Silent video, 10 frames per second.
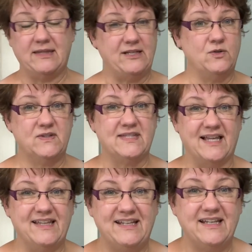They do
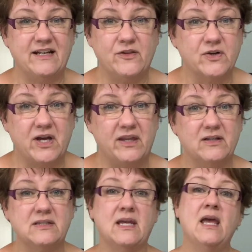sell it in other
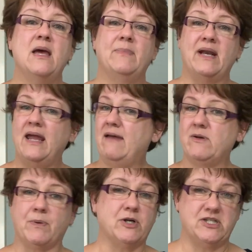colors, but I
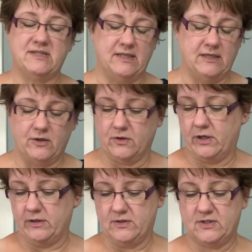haven't purchased it in other colors.